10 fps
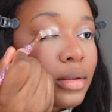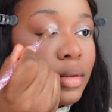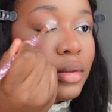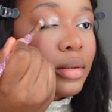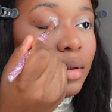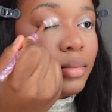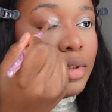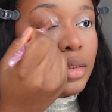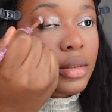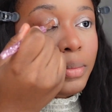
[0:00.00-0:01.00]
I'm
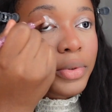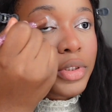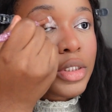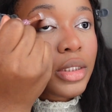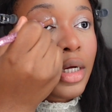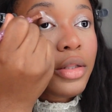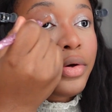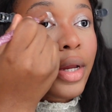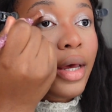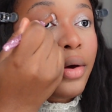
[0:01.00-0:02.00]
just gonna push the
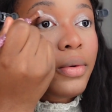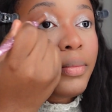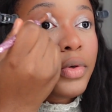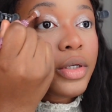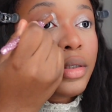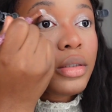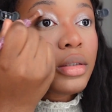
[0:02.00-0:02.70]
color out more.